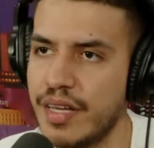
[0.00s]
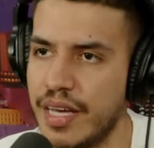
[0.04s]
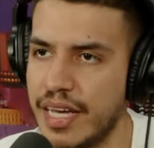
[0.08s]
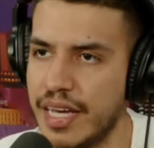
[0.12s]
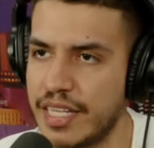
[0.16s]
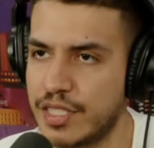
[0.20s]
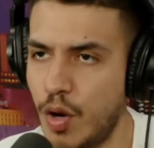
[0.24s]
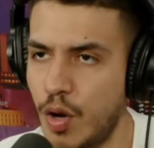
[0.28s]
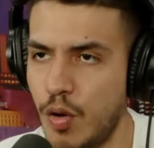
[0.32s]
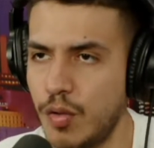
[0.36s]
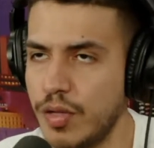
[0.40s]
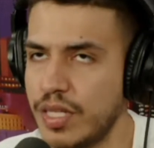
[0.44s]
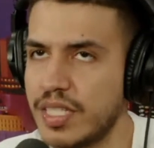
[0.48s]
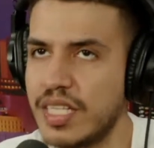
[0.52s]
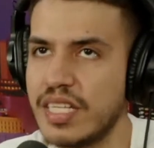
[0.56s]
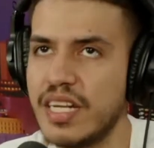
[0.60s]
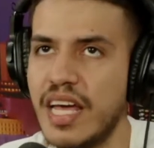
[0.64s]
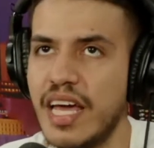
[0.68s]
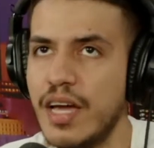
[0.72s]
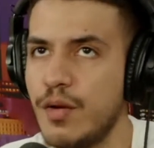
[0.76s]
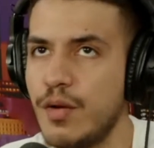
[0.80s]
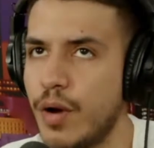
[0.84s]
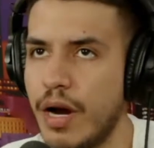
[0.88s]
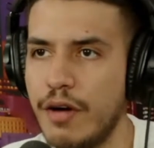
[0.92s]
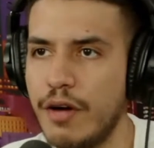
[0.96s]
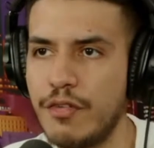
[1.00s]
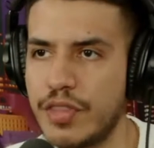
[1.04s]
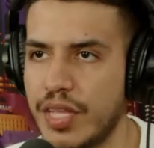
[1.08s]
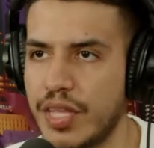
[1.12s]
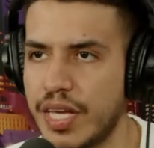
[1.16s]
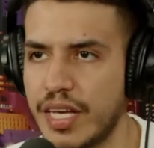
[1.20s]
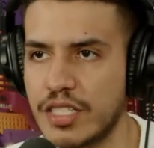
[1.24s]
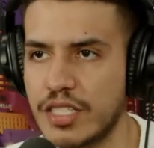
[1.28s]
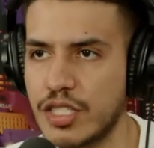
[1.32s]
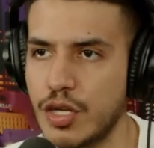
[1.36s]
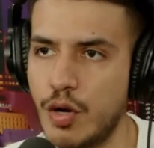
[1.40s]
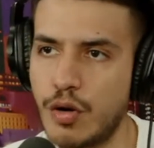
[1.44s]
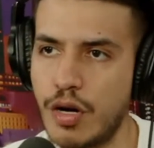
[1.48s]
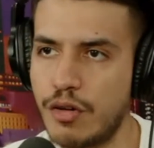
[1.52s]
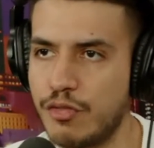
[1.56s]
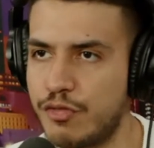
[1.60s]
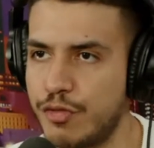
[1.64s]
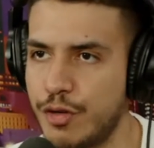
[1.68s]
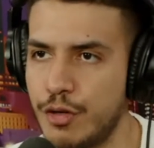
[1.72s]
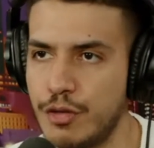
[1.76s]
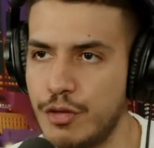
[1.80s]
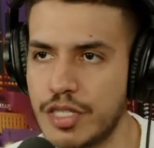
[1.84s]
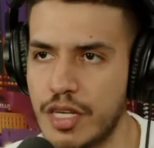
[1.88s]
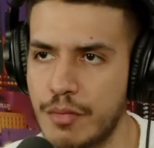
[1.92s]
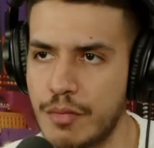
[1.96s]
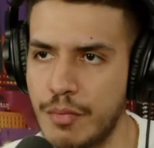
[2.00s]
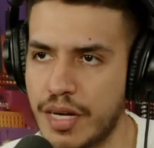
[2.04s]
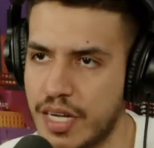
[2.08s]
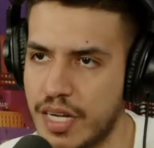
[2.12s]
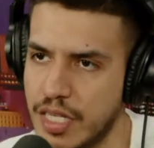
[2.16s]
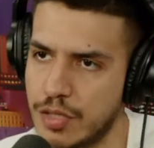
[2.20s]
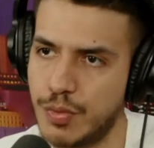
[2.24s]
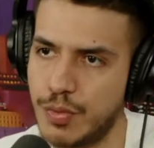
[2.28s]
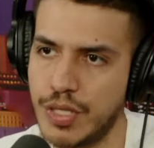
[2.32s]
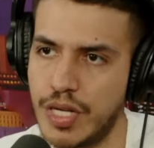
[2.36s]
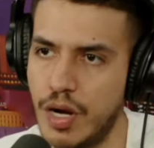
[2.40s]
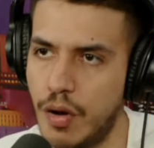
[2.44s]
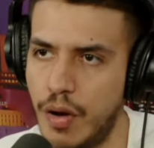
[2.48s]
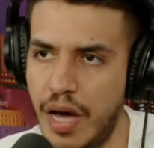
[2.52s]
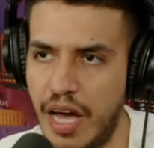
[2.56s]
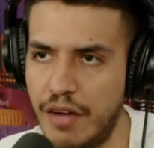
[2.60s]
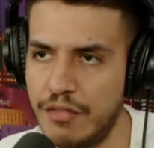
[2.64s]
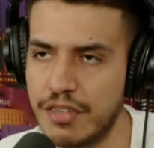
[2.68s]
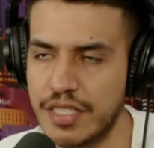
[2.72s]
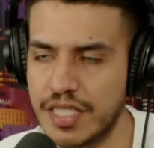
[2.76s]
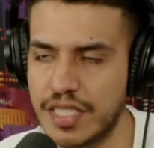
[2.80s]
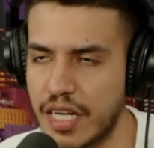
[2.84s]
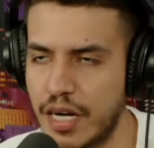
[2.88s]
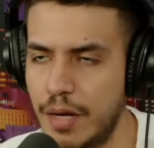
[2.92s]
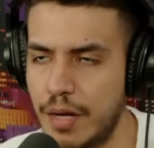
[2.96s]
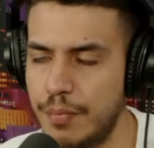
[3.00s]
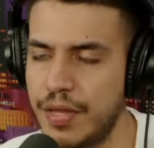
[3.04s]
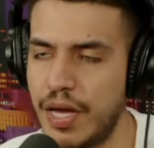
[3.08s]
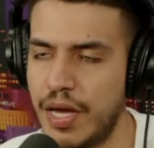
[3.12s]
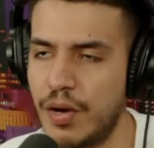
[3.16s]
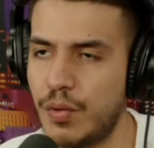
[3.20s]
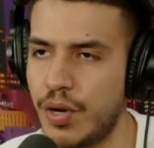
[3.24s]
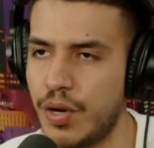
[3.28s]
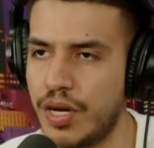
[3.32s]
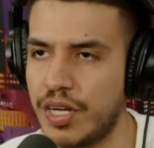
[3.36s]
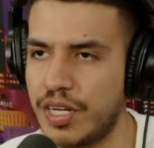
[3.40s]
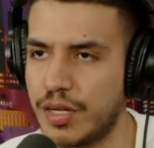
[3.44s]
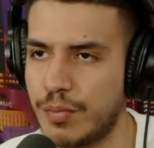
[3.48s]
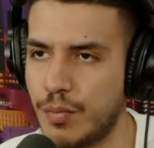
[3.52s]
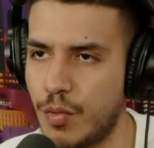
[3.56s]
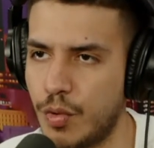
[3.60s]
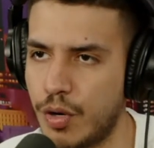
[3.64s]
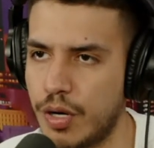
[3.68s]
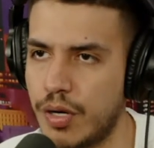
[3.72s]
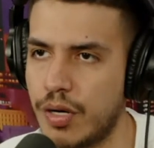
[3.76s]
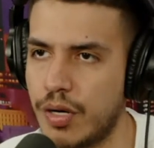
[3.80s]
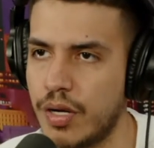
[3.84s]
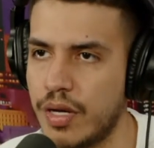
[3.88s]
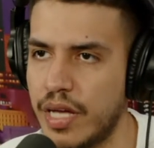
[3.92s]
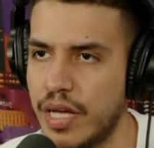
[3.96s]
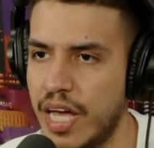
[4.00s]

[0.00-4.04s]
It's only today where everything is so confusing because we don't have it set up that way anymore.